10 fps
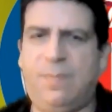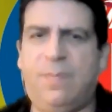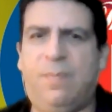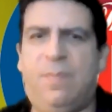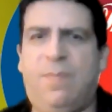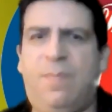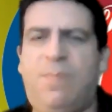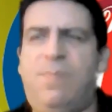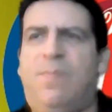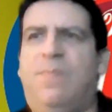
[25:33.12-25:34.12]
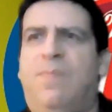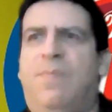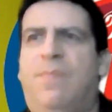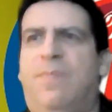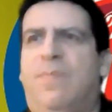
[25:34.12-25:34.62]

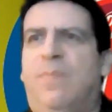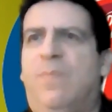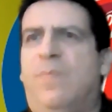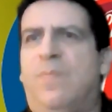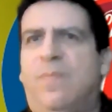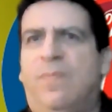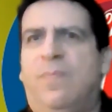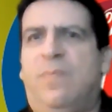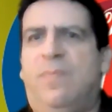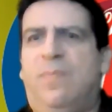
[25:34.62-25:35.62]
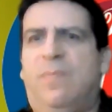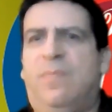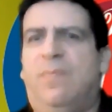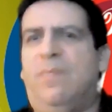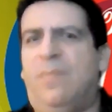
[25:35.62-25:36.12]

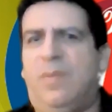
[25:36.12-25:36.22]
Nobody speaks.